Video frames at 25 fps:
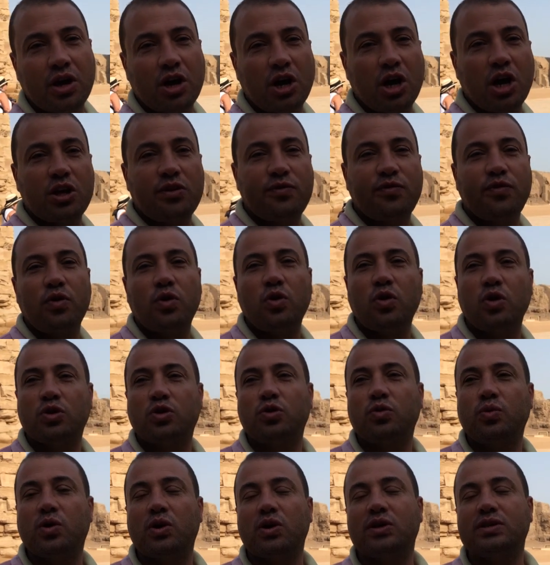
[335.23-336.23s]
Edfu, it
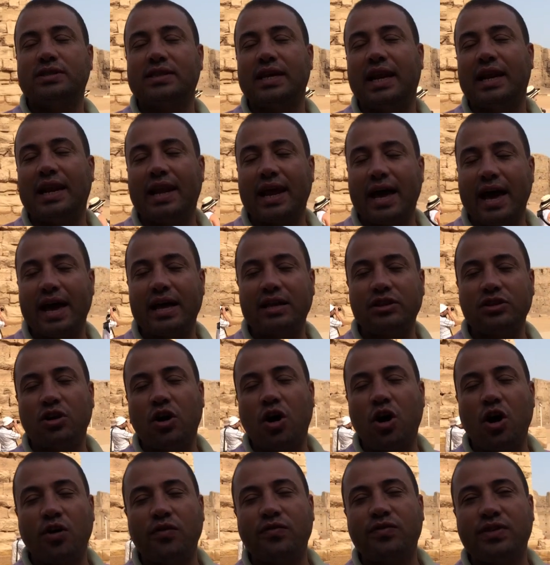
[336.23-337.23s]
was the land
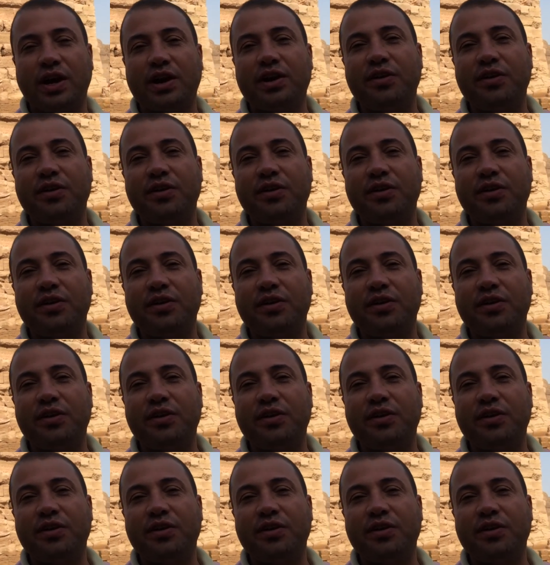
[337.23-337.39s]
of the